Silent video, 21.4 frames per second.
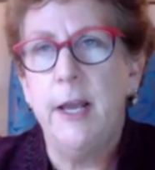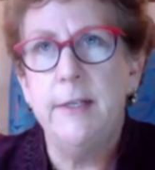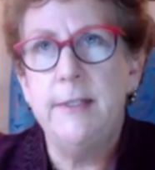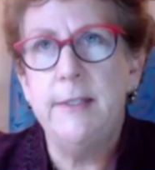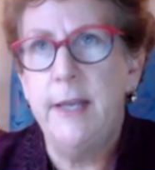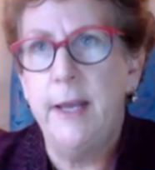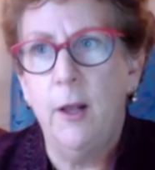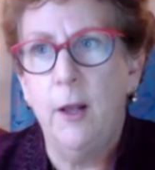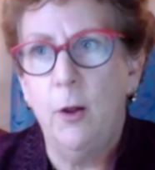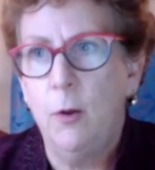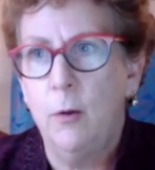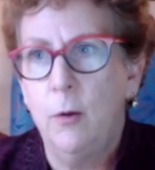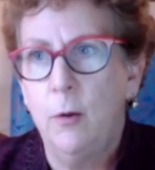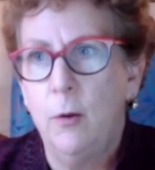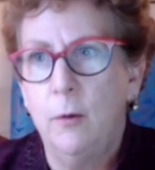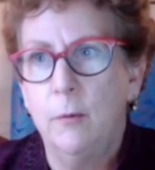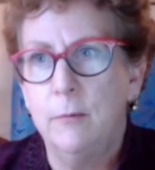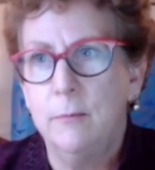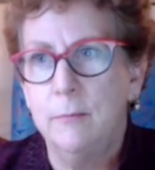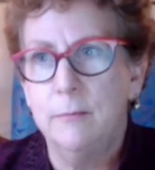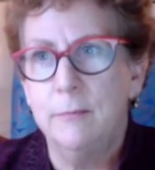
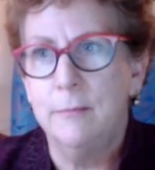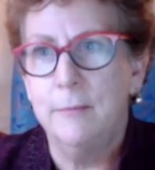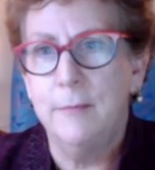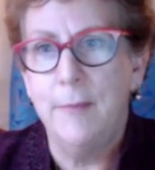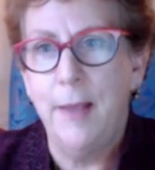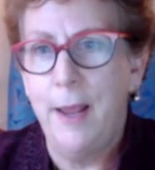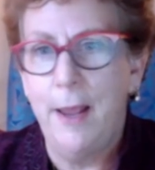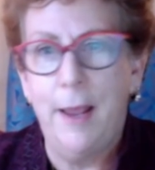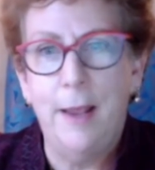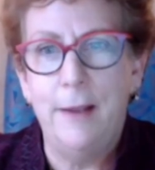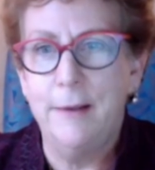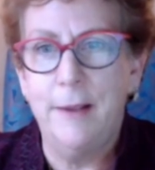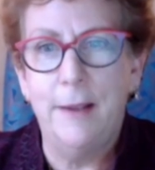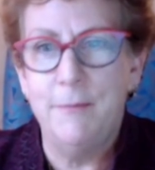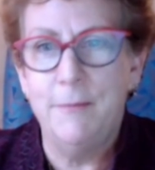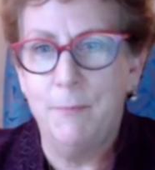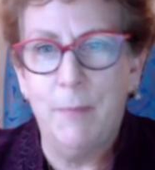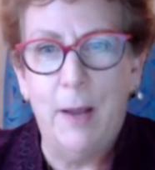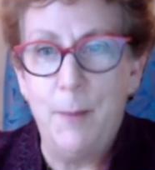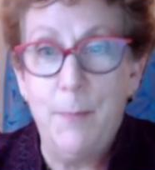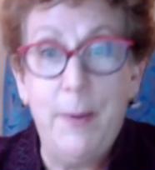tell
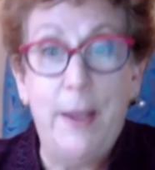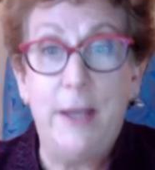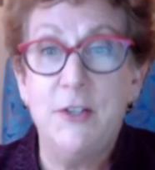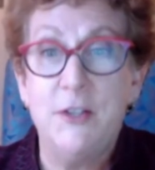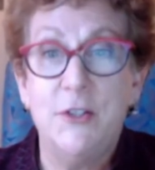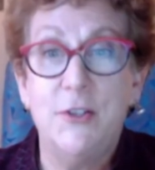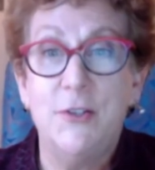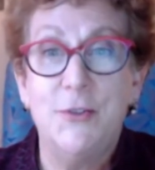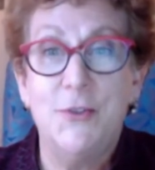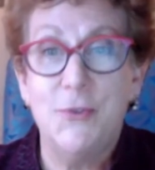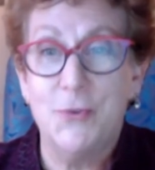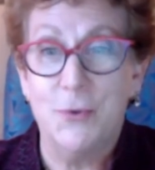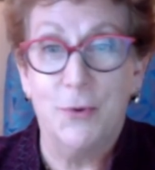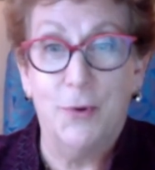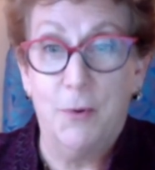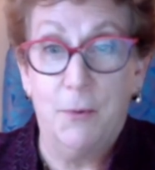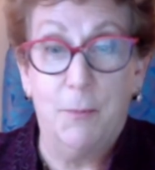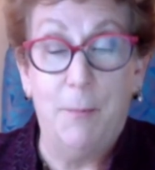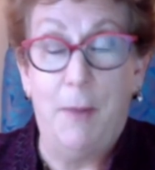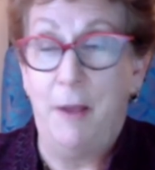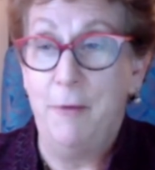my patients
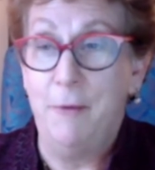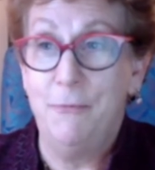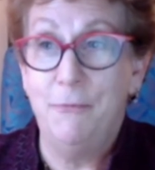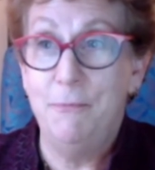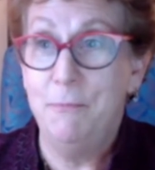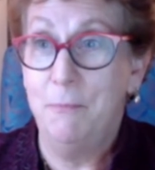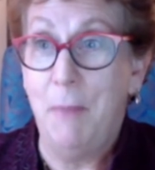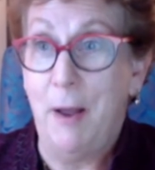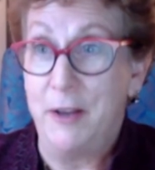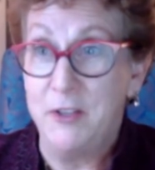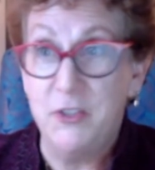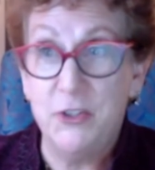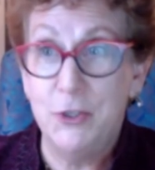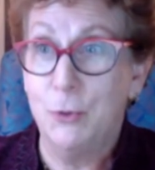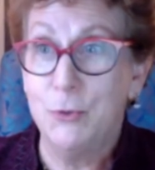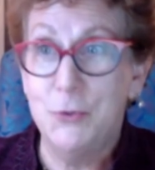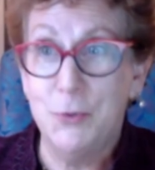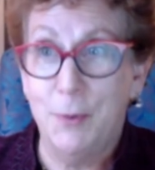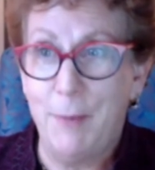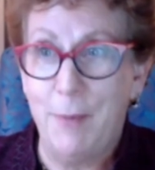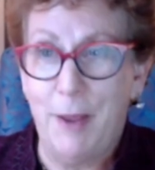or my
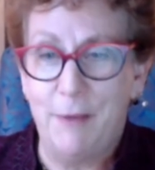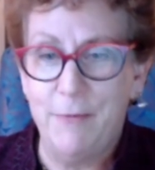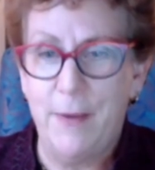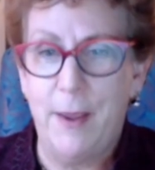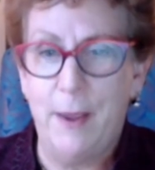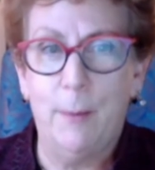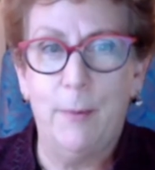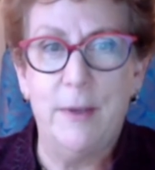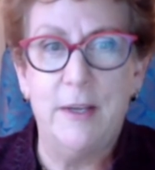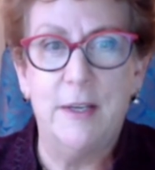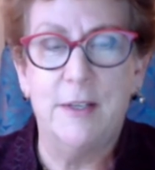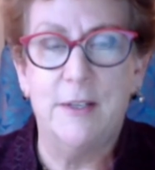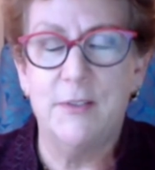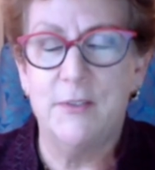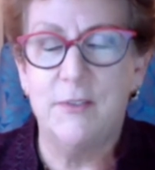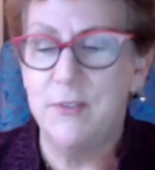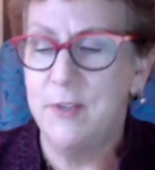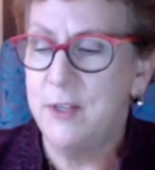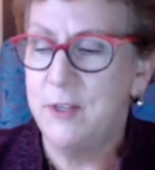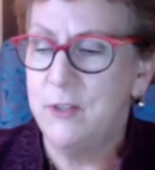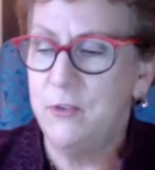children, my family
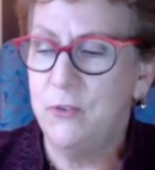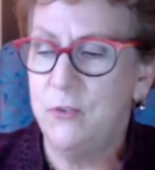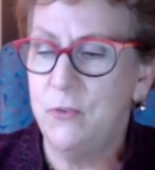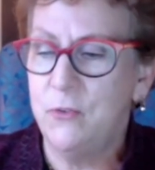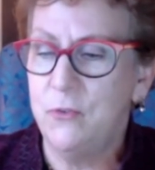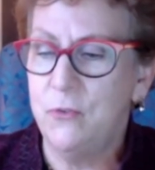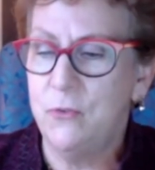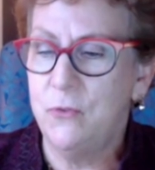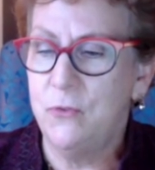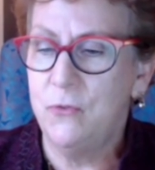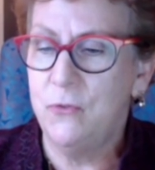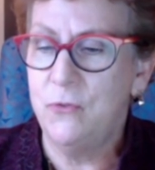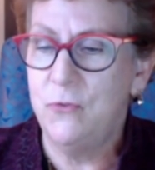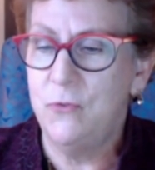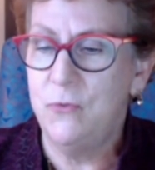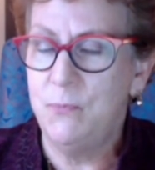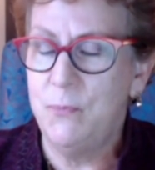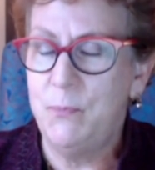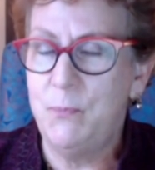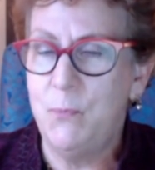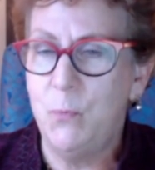is,
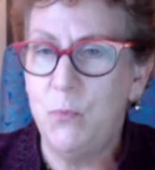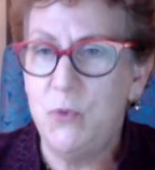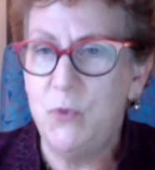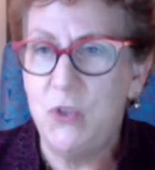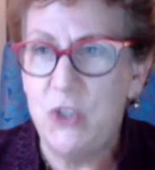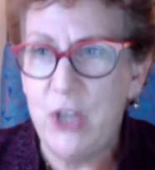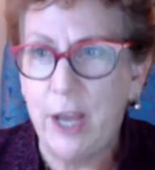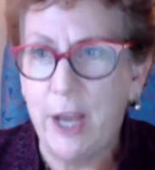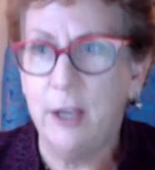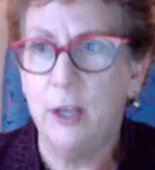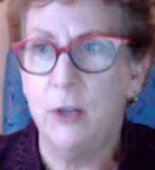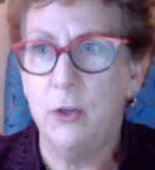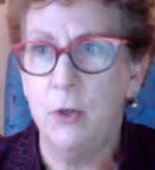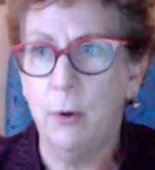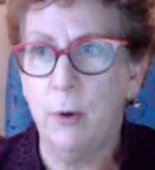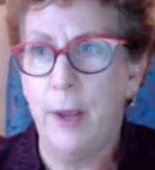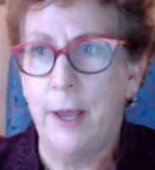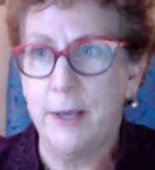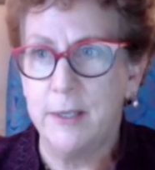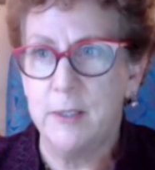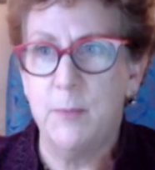check
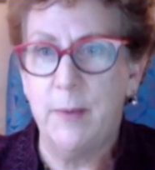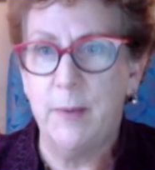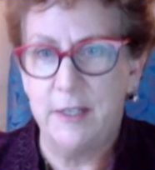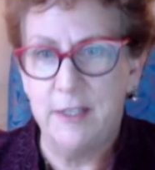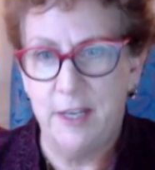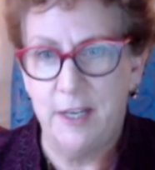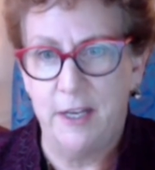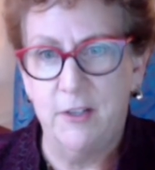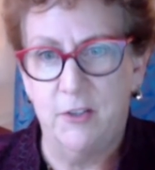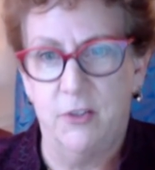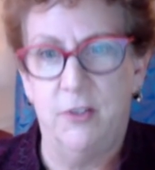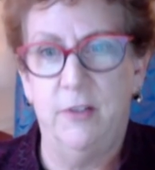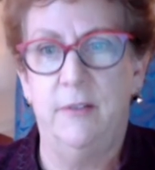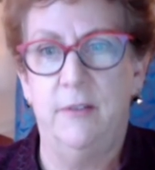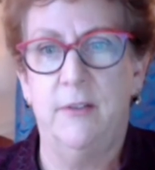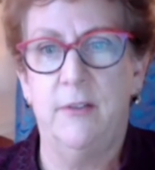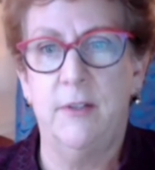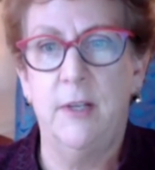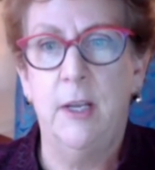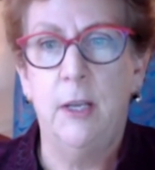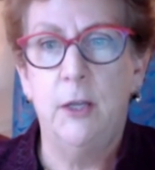your
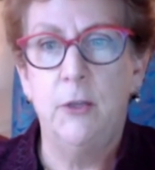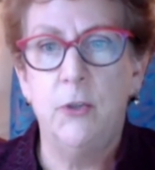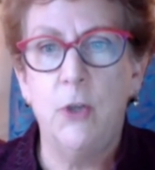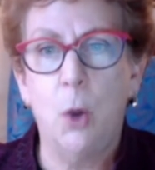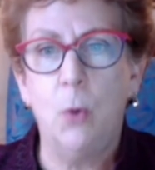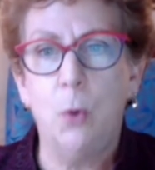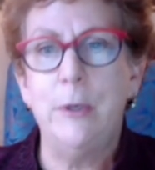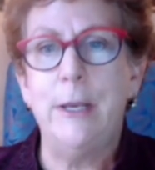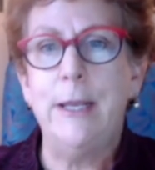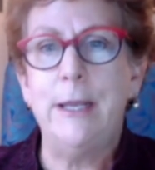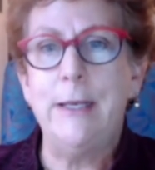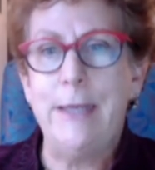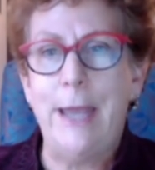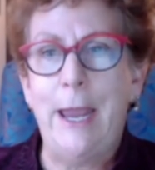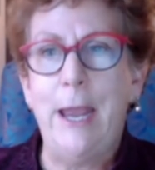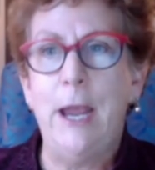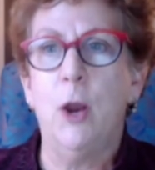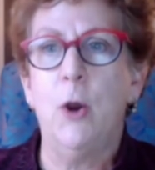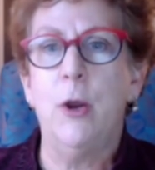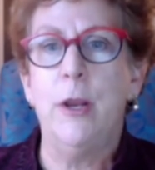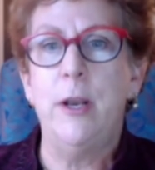expectations. Don't get
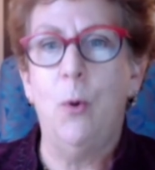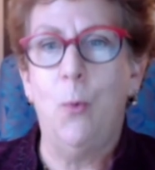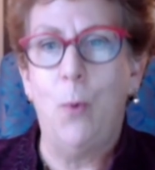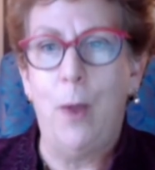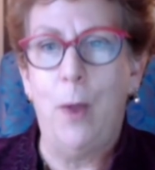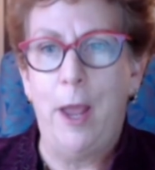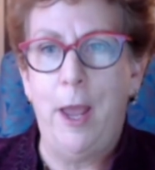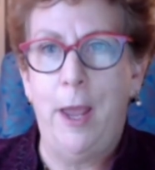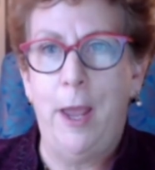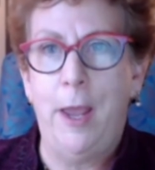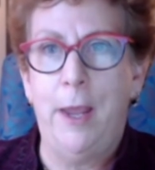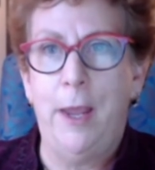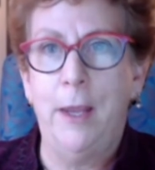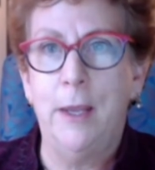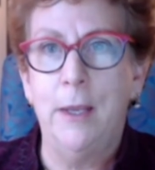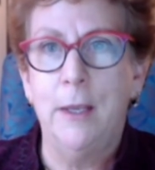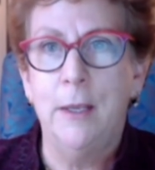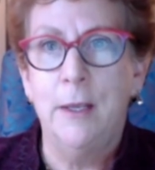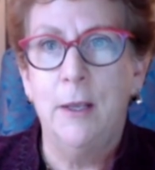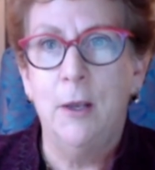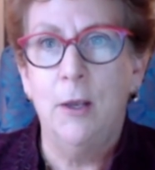carried away
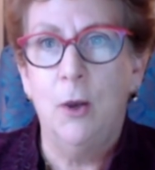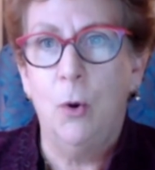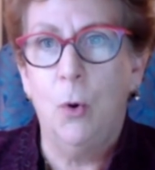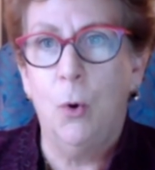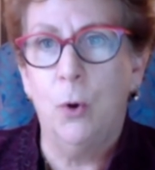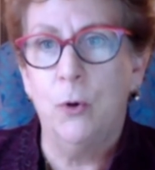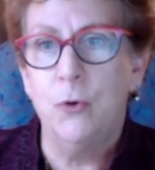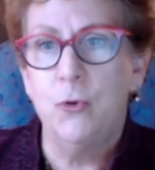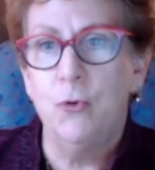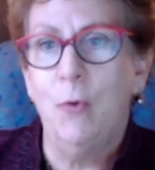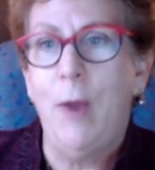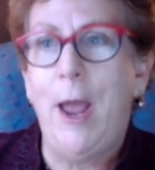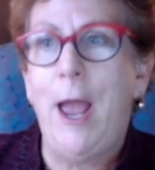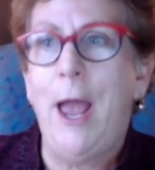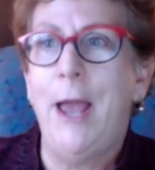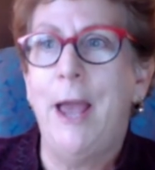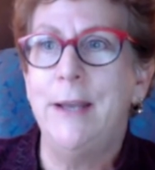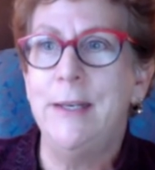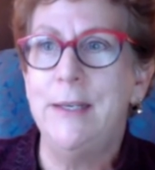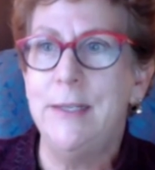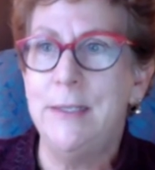or
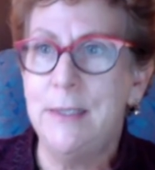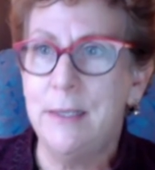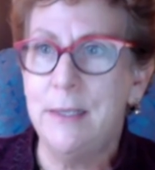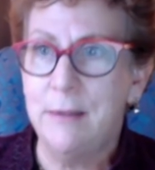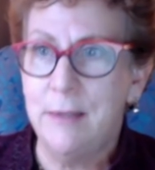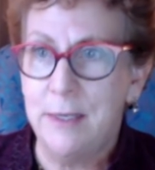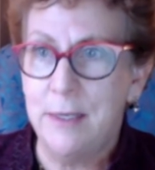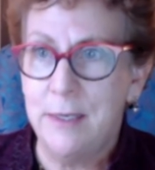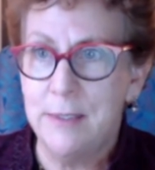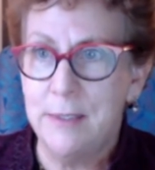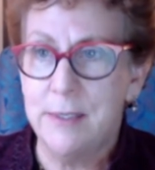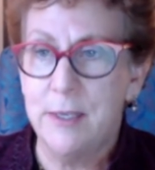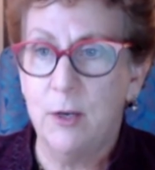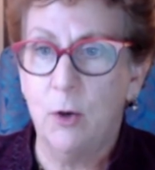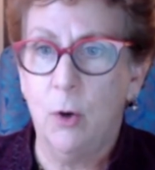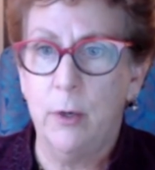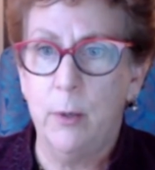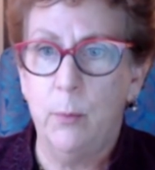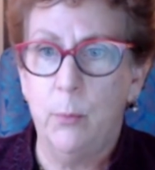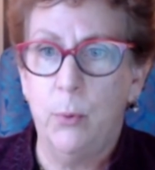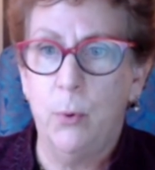dragged into things that
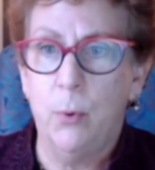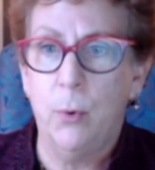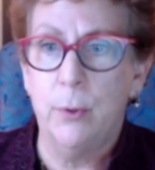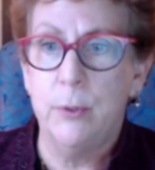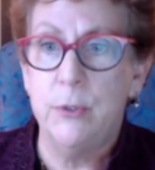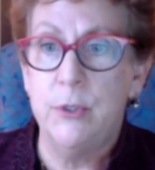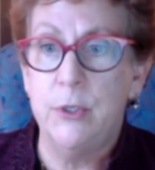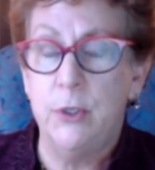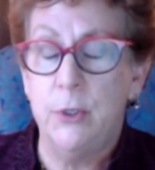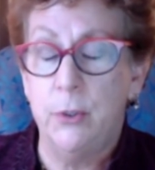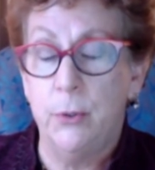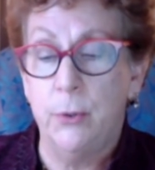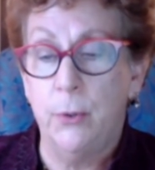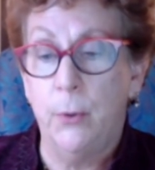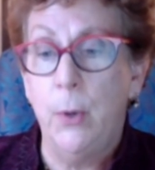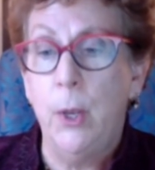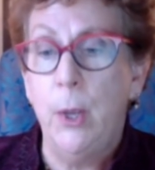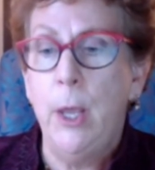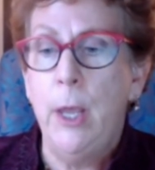aren't important to you.